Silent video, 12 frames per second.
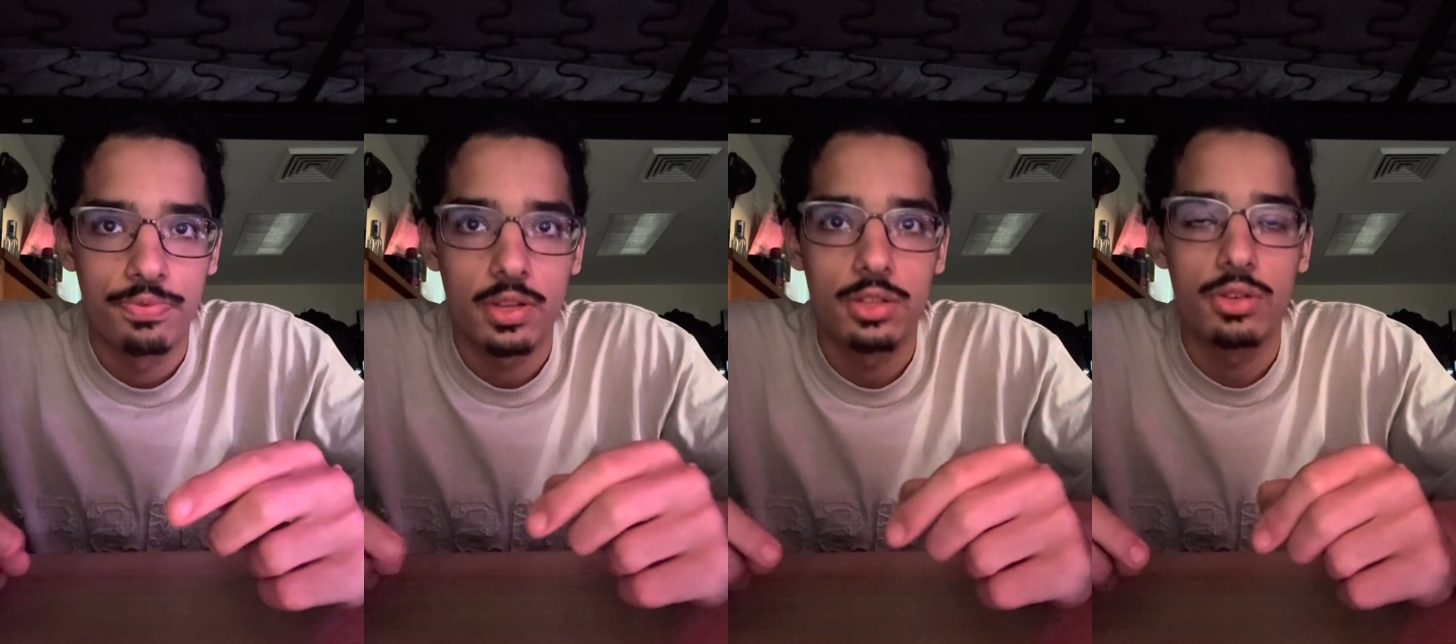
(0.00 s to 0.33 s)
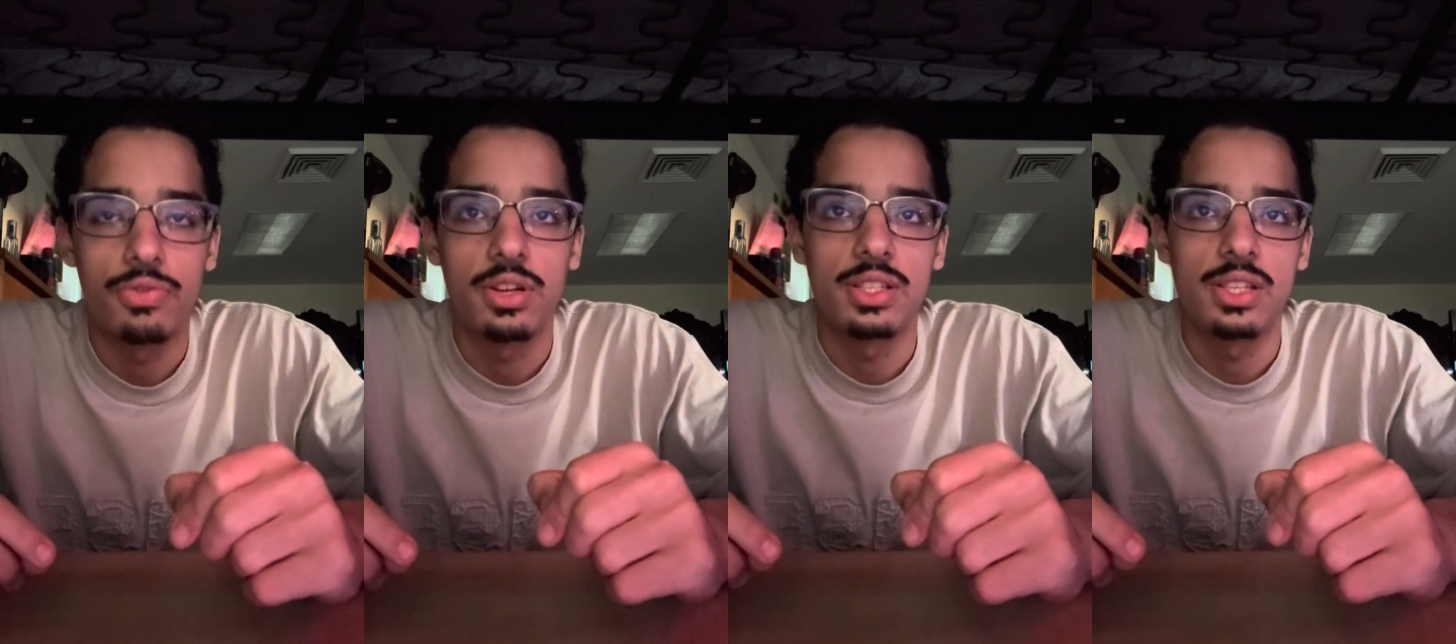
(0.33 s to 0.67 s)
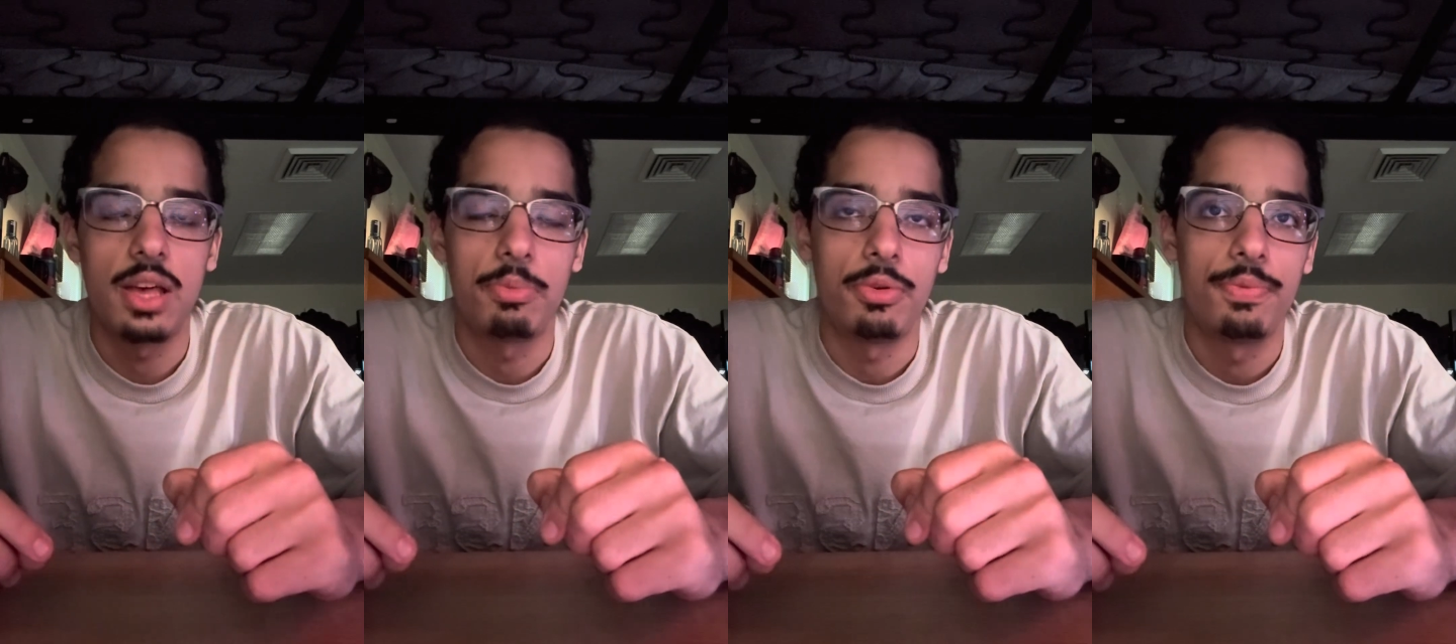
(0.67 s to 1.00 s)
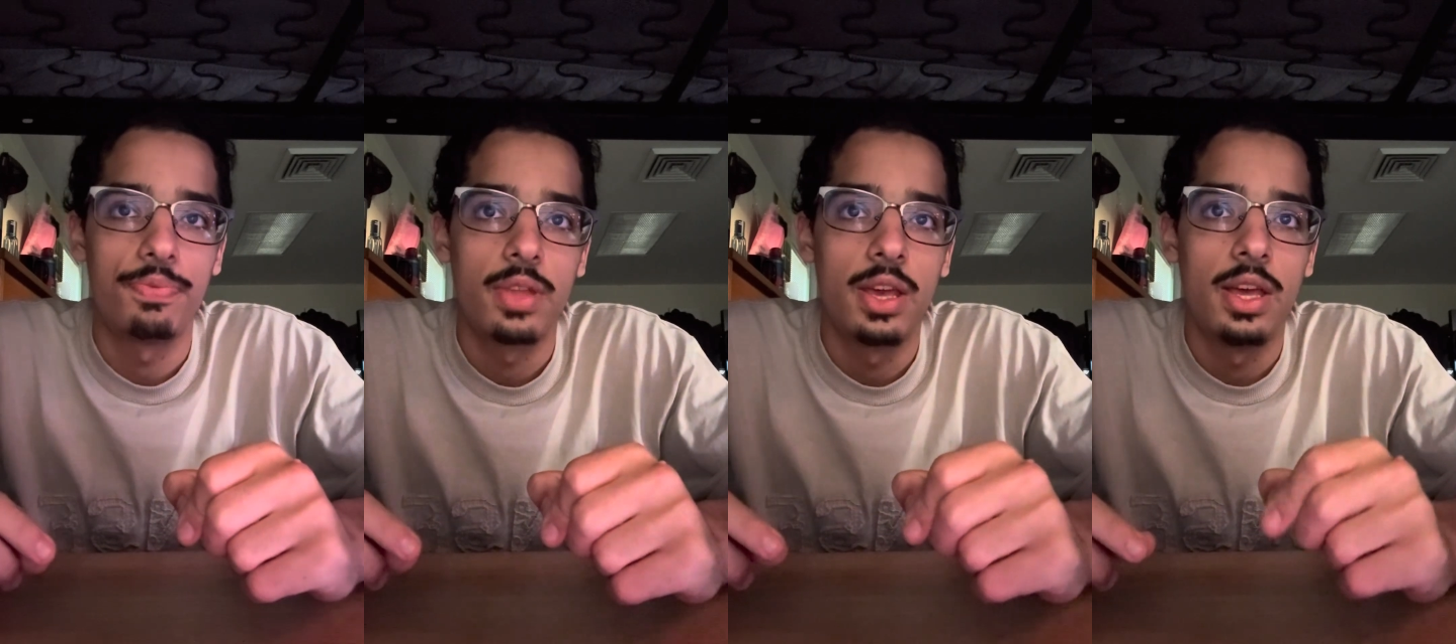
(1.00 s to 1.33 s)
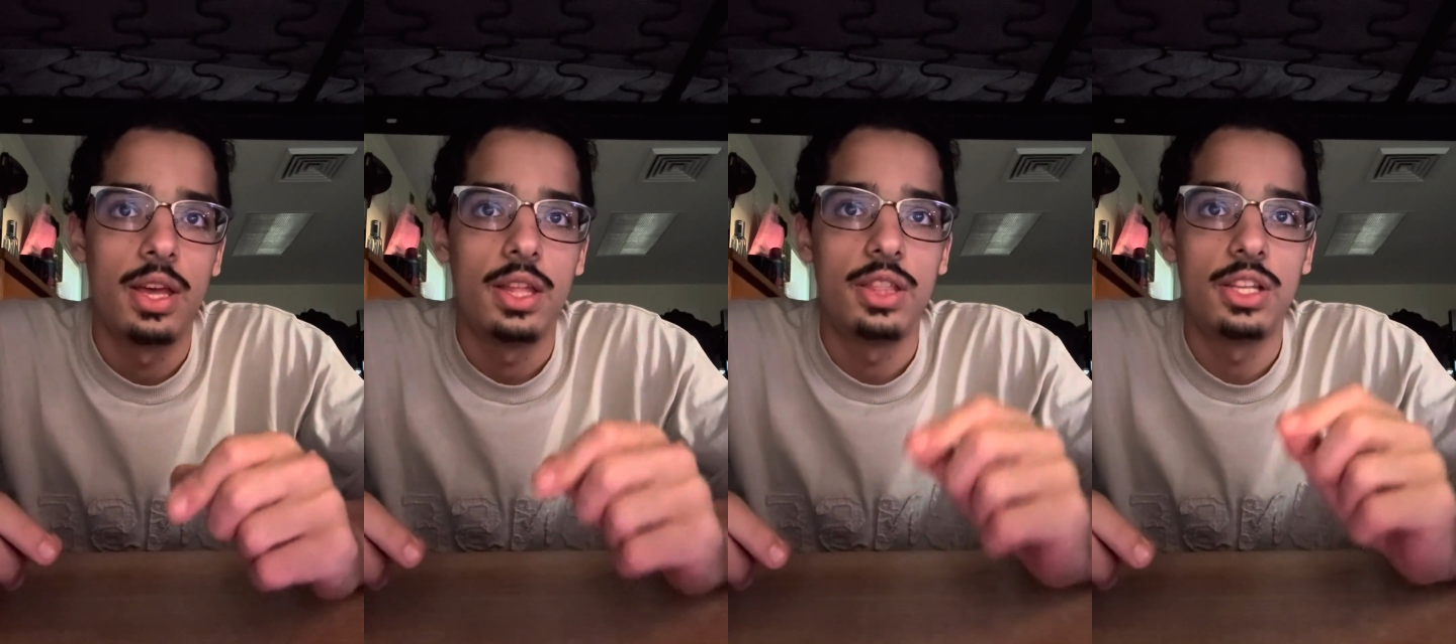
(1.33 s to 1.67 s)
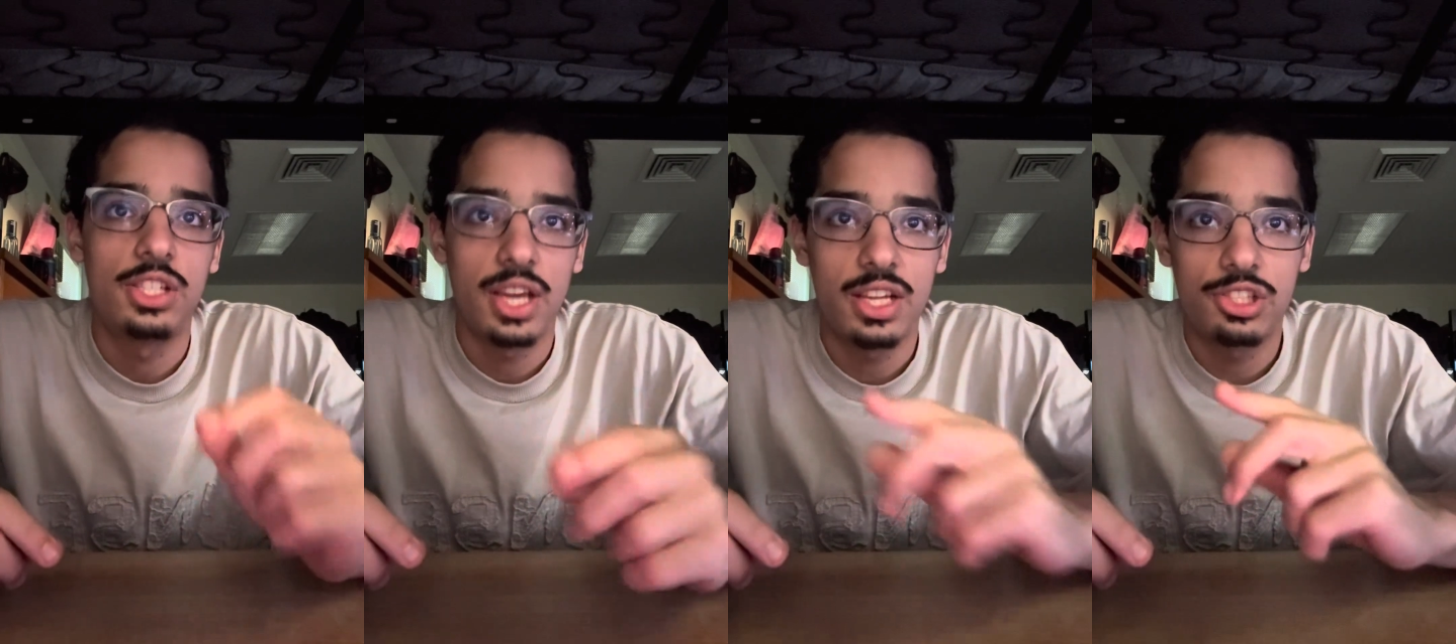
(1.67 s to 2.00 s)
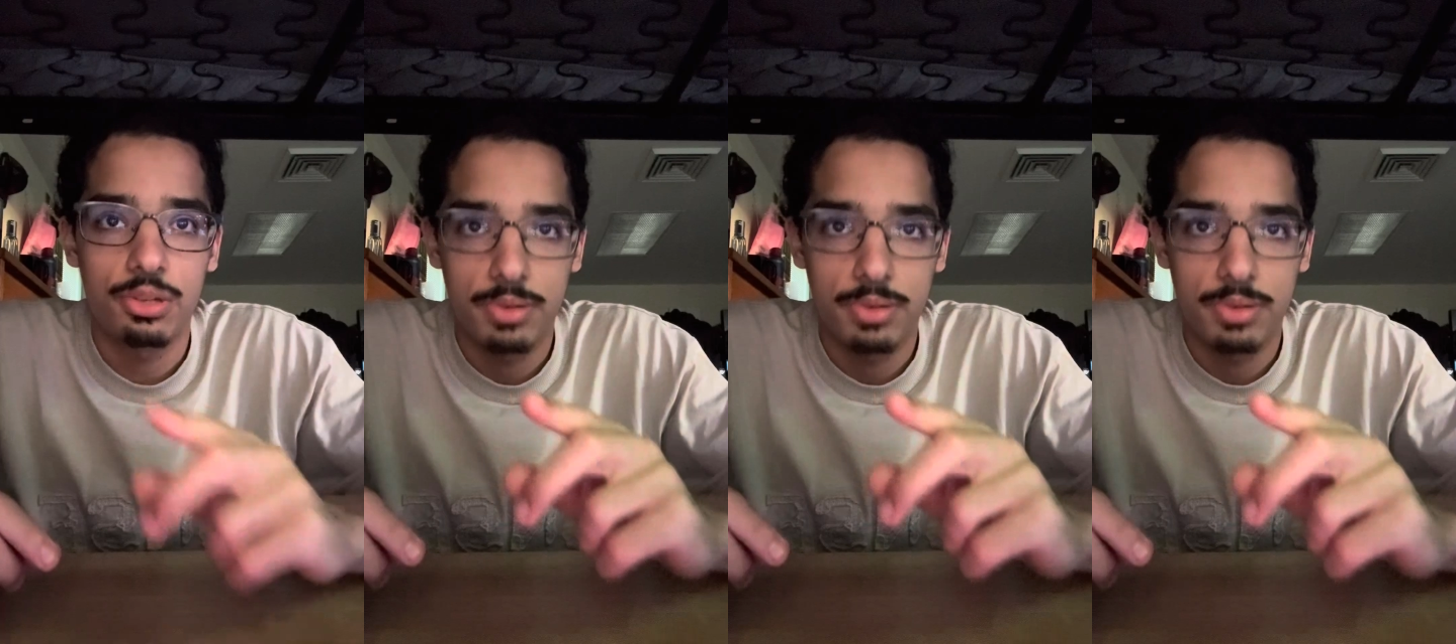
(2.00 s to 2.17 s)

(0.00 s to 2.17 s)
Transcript: So for example, the change in